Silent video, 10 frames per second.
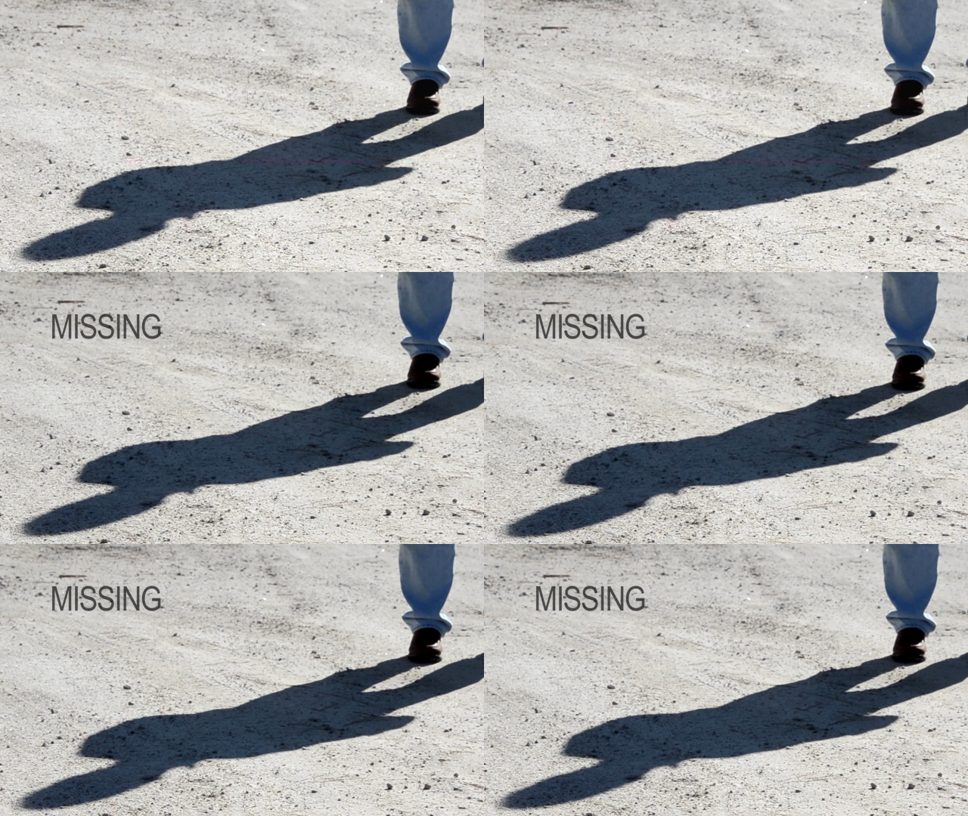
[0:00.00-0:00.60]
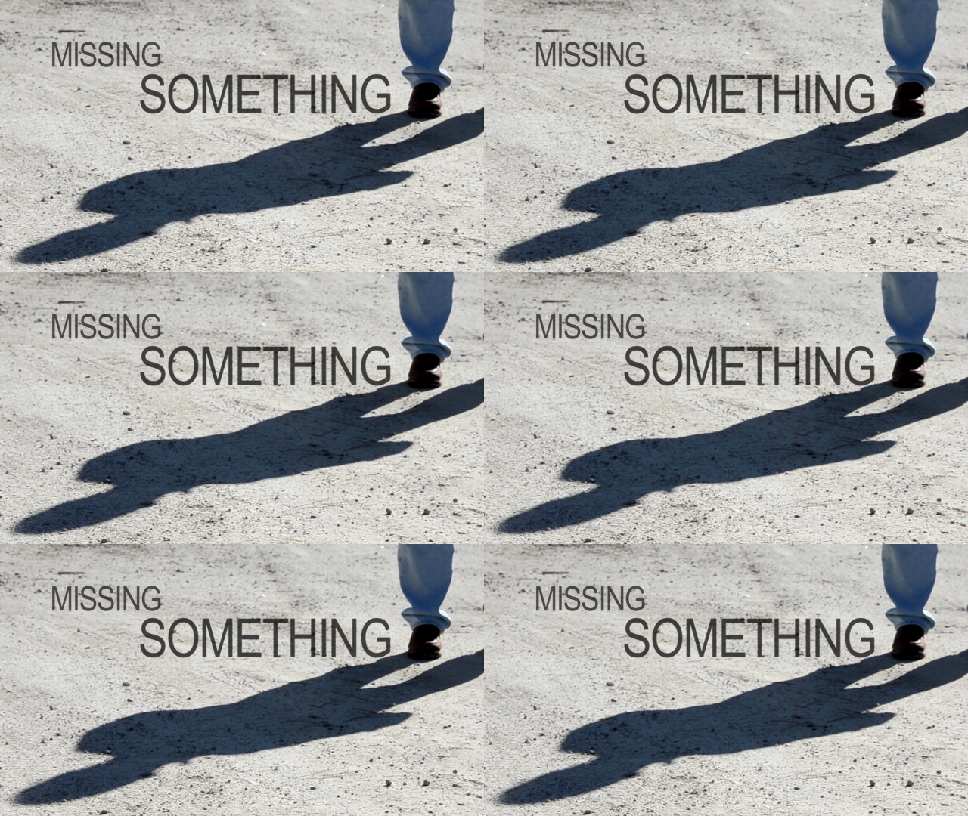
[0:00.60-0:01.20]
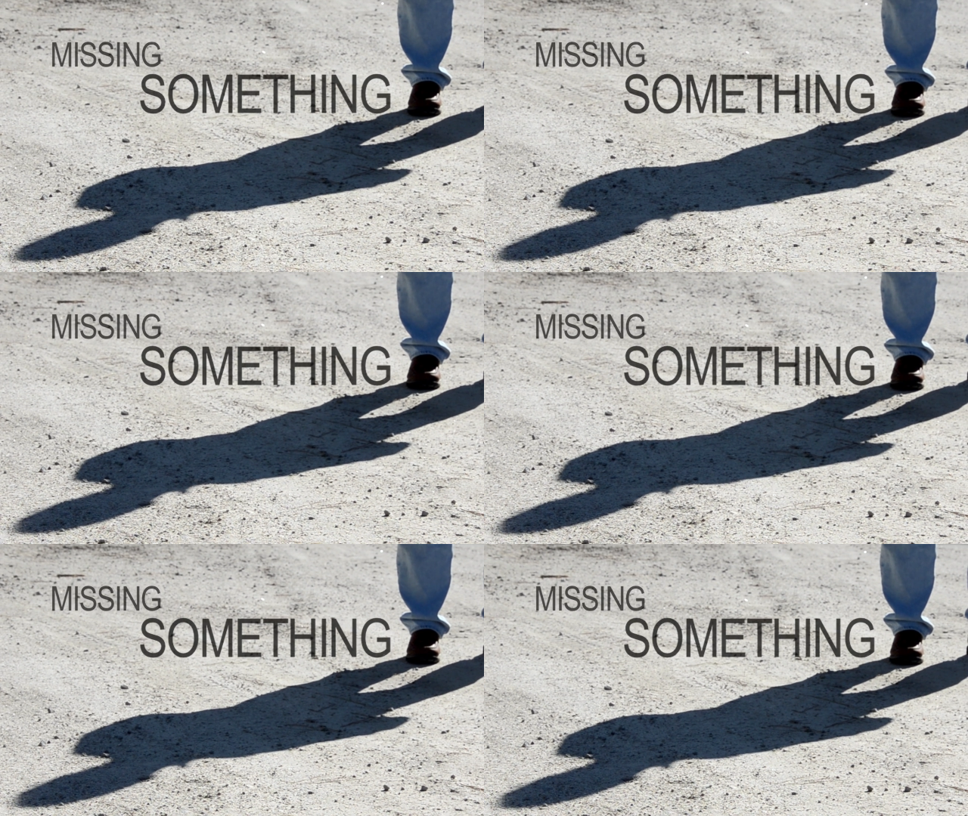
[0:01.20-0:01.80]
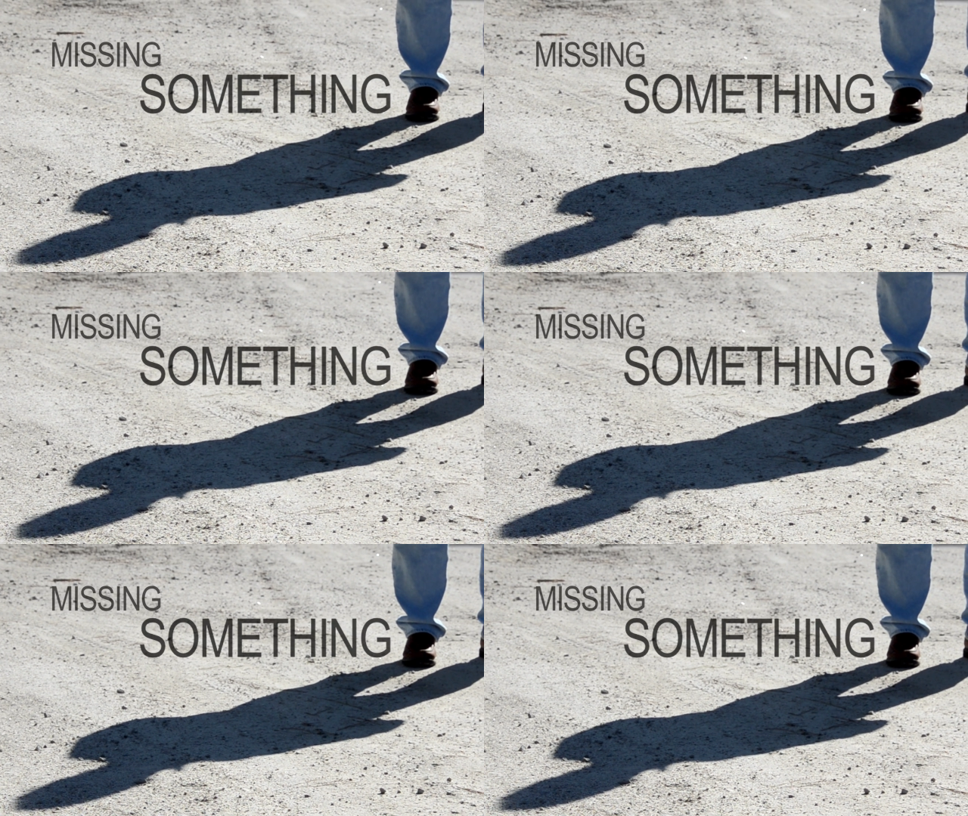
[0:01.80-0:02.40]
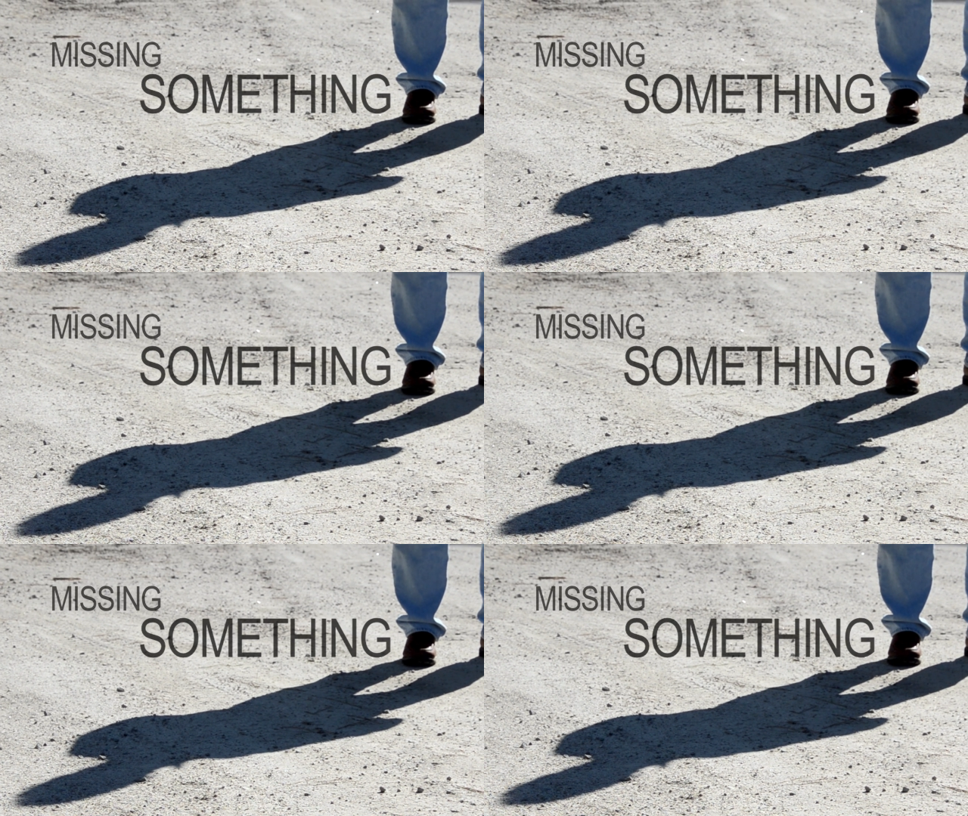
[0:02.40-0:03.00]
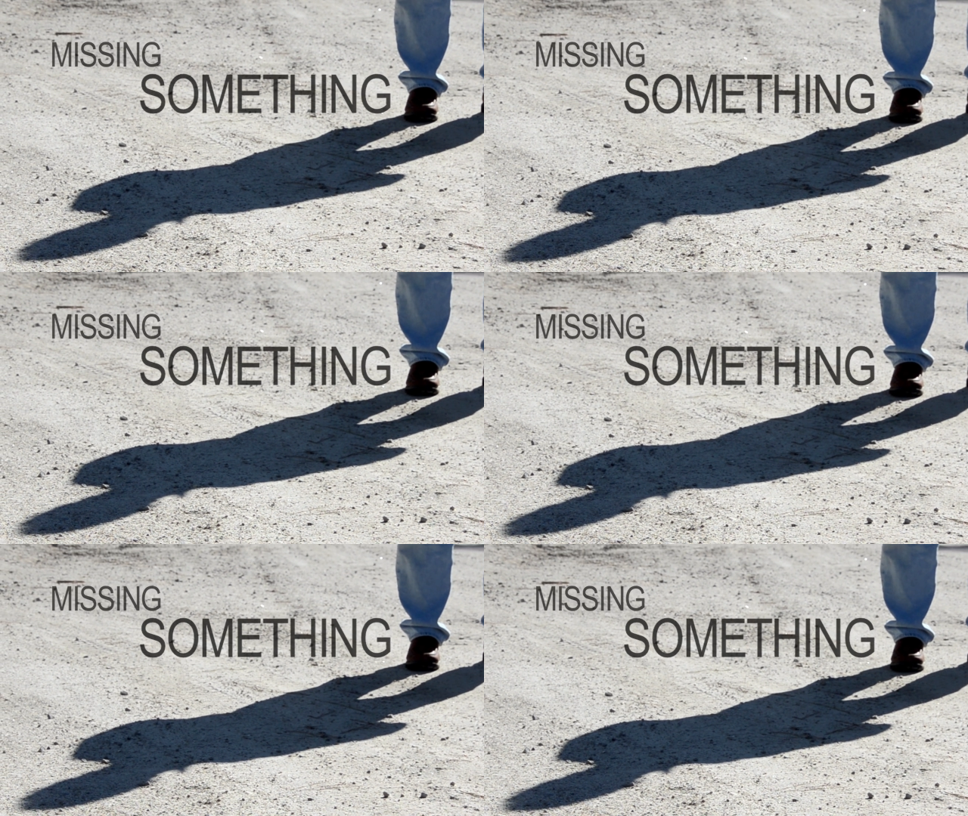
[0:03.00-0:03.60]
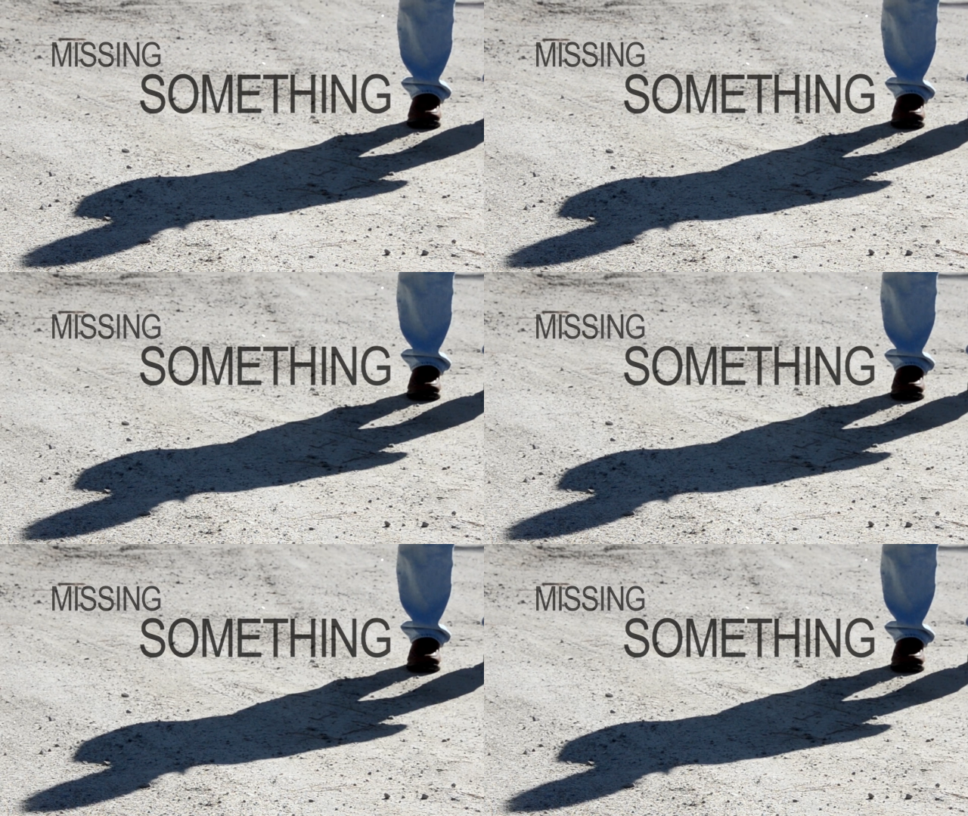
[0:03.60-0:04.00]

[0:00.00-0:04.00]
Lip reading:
No face is visible, so there are no lips to read.